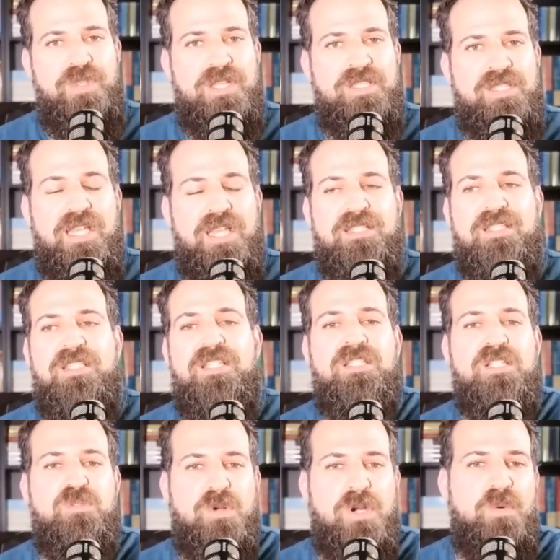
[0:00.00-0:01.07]
that says, this
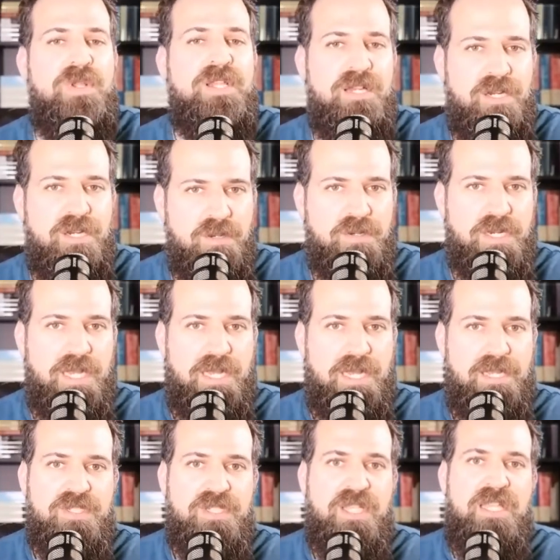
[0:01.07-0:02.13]
is where we can go,
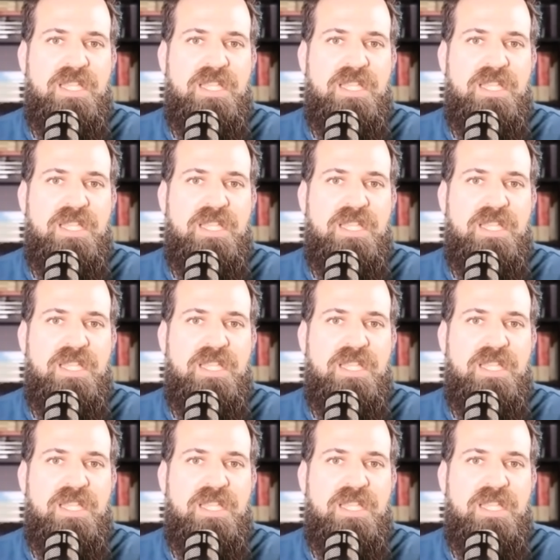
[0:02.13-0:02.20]
guys.